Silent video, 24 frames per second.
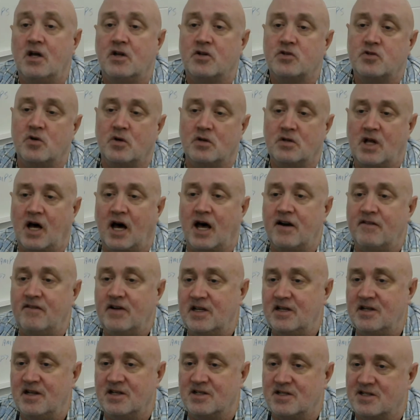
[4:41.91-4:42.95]
So a lot of
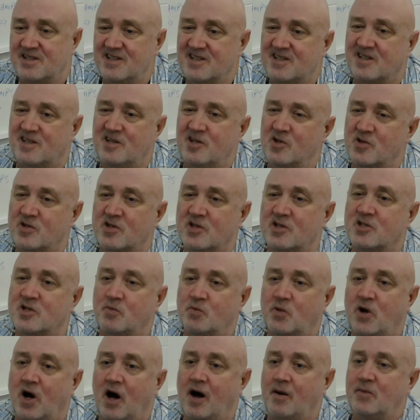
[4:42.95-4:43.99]
it is just using some
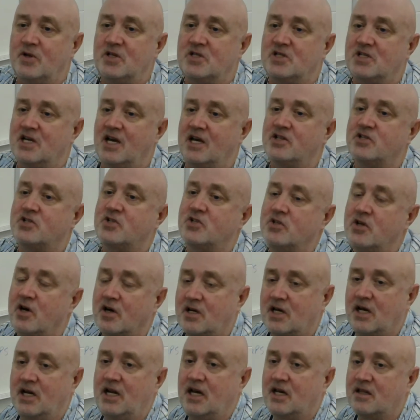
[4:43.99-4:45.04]
common sense,
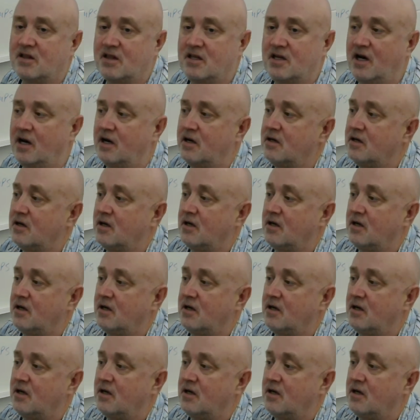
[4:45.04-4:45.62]
looking at the